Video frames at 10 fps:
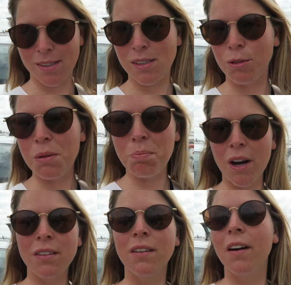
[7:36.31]
So we
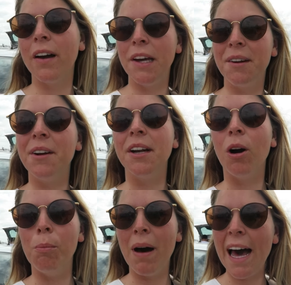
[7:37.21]
parked the car here in
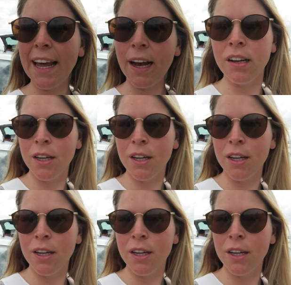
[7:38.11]
Almada.